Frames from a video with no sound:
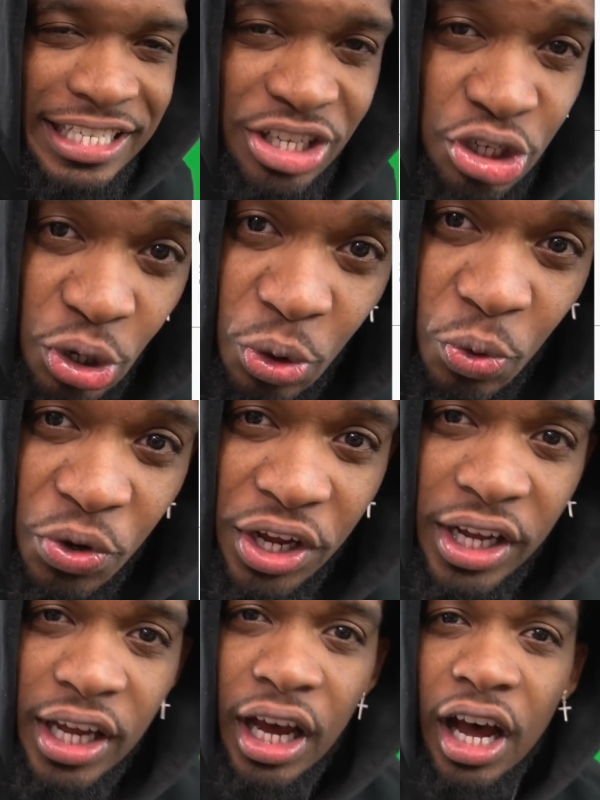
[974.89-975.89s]
soon.
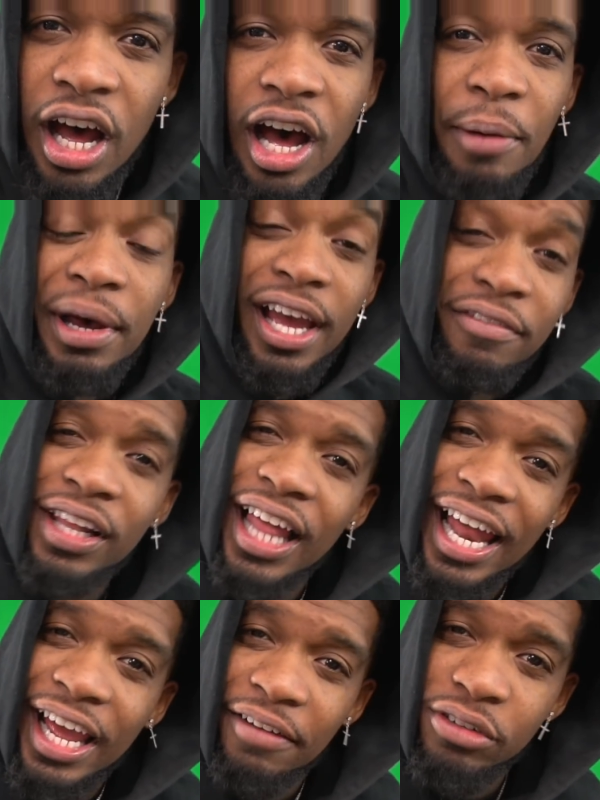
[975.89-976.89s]
Um, I have a
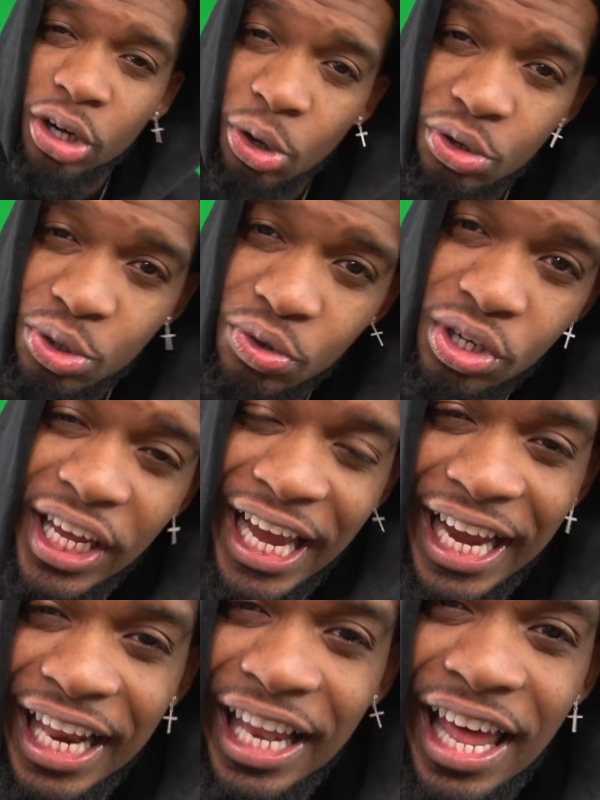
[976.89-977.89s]
lot I have to go do
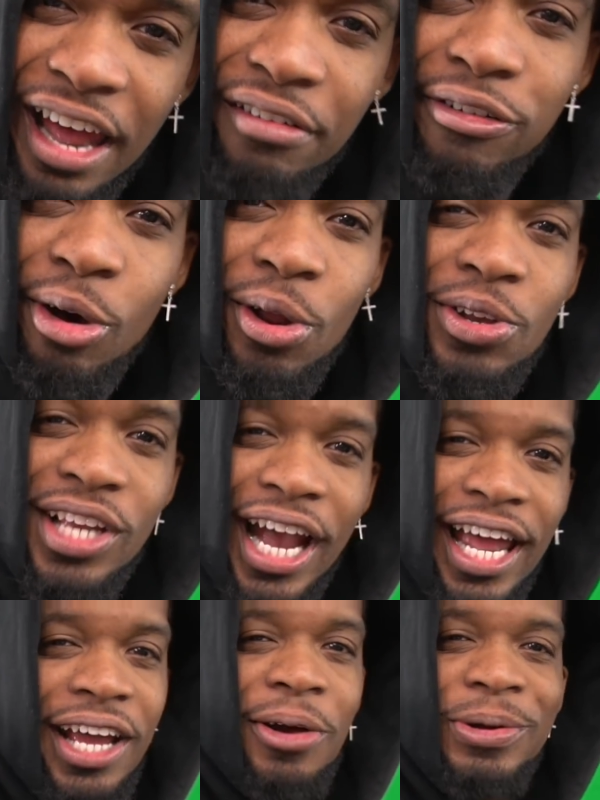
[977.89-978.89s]
today. I got a lot of photos I
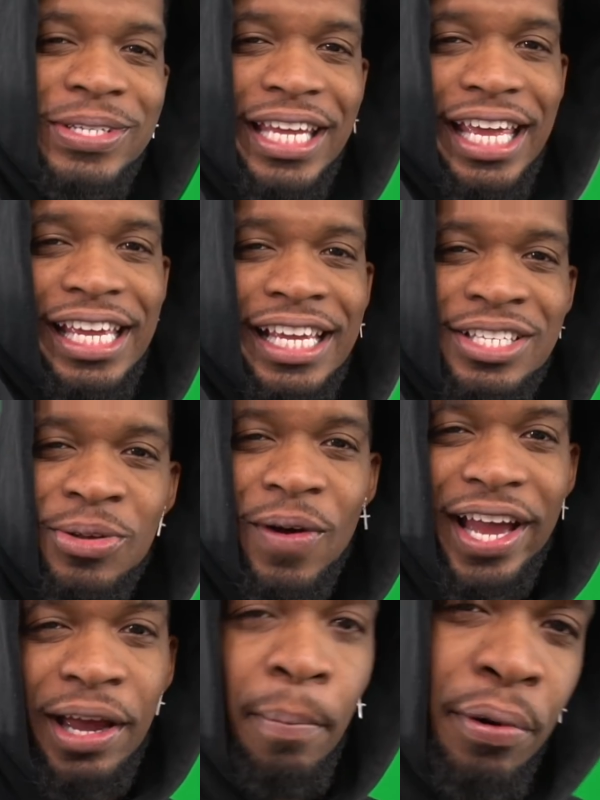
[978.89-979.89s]
gotta go take, so
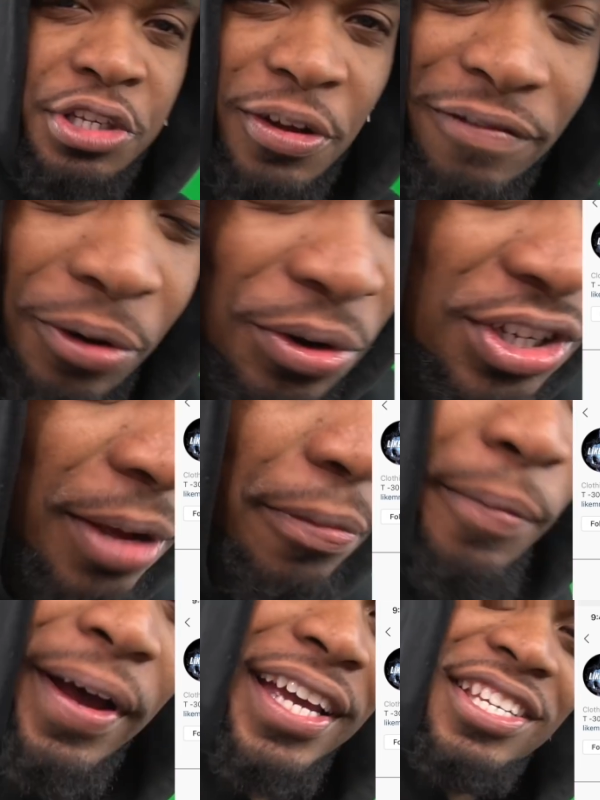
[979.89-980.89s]
I can put some photos
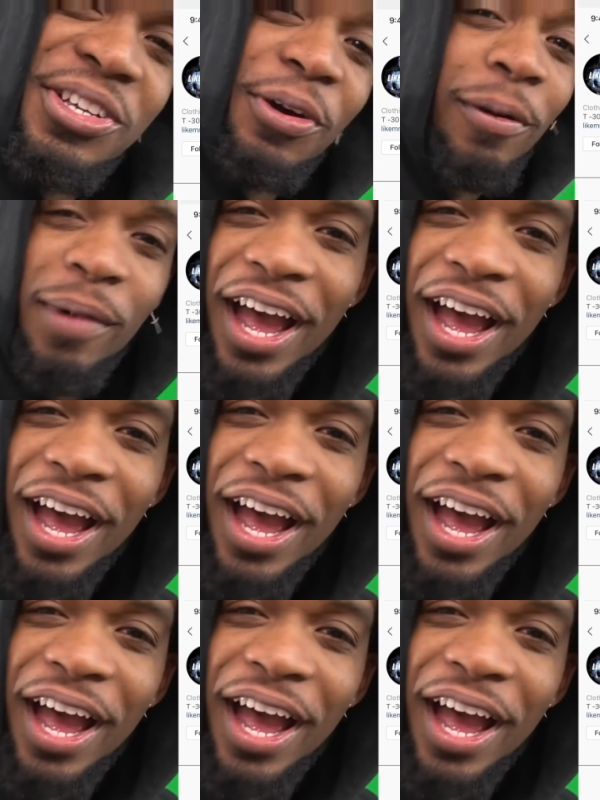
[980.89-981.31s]
up on my Instagram.